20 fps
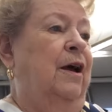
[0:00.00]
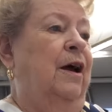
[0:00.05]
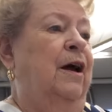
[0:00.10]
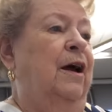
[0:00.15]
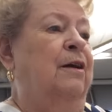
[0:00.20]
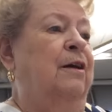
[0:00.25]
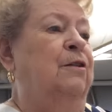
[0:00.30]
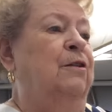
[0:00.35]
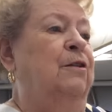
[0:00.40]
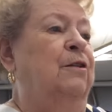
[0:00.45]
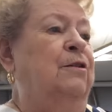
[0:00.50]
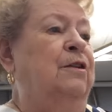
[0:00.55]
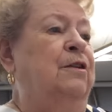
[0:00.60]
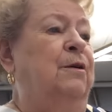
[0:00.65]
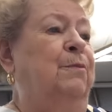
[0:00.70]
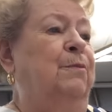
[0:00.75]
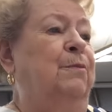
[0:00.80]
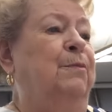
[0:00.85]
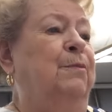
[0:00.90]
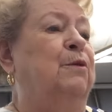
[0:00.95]
I looked
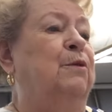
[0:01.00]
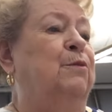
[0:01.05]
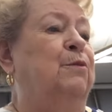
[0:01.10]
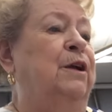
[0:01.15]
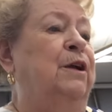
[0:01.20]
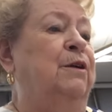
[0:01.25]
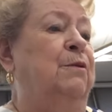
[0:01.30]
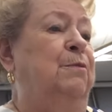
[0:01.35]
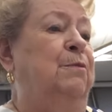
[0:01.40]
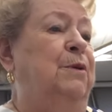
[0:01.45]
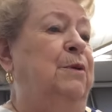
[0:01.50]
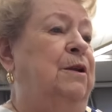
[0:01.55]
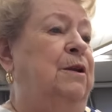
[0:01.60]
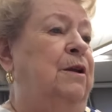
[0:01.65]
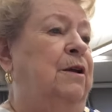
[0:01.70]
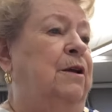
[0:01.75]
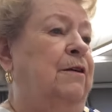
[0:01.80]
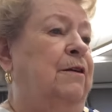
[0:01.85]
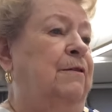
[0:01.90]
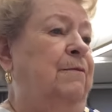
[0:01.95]
up on
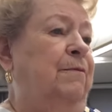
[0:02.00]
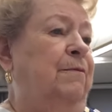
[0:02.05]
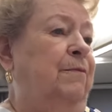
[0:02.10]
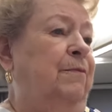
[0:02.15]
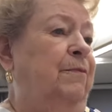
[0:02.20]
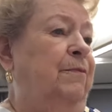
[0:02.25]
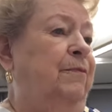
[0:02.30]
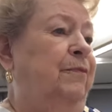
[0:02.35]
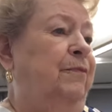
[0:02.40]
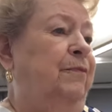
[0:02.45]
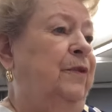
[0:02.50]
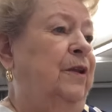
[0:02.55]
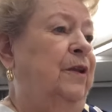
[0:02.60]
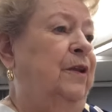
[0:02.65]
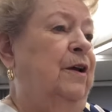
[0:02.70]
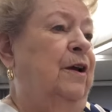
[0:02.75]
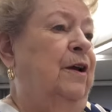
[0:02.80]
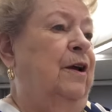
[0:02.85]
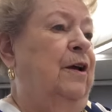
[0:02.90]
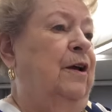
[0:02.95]
Wikipedia
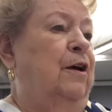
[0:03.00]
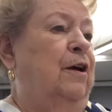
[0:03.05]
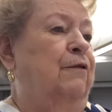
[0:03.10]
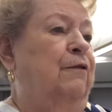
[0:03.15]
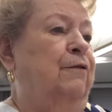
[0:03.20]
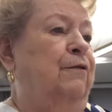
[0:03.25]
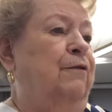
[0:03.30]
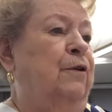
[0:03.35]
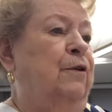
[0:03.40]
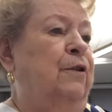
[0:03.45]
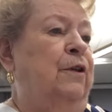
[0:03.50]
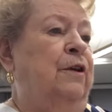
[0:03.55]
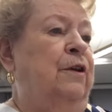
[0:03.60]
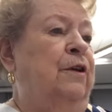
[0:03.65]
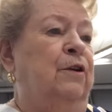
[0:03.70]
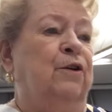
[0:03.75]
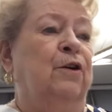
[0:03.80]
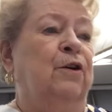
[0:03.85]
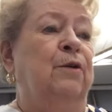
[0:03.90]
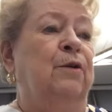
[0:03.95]
for the
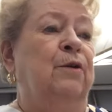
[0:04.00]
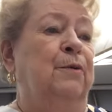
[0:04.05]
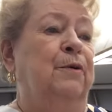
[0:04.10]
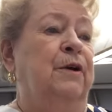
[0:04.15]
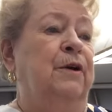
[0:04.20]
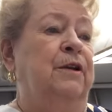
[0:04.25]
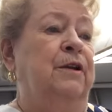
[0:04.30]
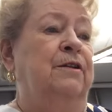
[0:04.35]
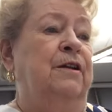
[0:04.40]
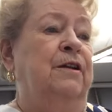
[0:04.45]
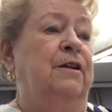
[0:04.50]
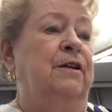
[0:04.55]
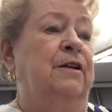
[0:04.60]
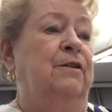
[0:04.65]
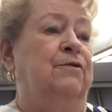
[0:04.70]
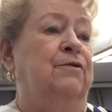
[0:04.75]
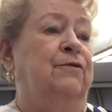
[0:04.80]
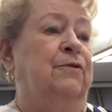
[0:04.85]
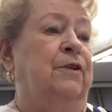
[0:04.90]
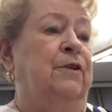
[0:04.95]
incorporated
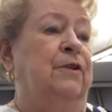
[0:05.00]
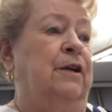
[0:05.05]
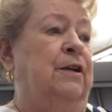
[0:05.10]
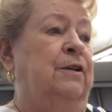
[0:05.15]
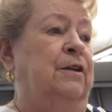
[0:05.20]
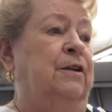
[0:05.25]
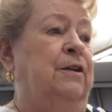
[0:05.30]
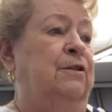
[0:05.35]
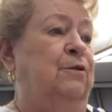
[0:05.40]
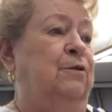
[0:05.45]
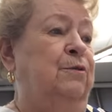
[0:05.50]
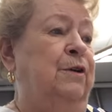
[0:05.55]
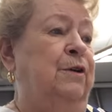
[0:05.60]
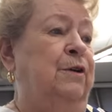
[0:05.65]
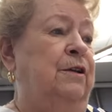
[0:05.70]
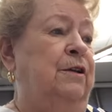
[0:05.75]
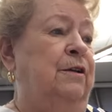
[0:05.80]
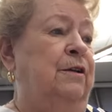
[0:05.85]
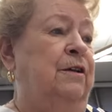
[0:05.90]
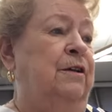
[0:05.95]
towns for
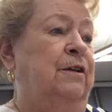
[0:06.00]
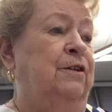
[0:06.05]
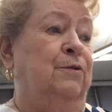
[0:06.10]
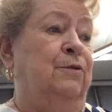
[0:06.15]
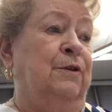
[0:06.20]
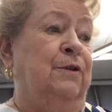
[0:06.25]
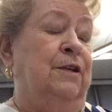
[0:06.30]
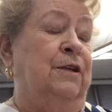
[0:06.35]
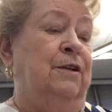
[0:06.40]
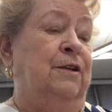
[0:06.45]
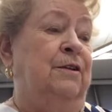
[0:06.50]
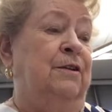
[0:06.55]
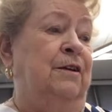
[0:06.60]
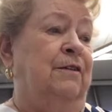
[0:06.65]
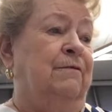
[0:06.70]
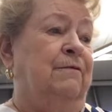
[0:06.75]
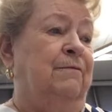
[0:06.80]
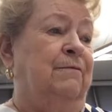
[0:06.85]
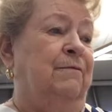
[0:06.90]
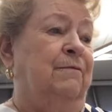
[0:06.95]
1920 and
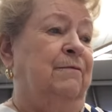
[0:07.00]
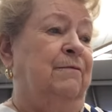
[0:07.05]
2010.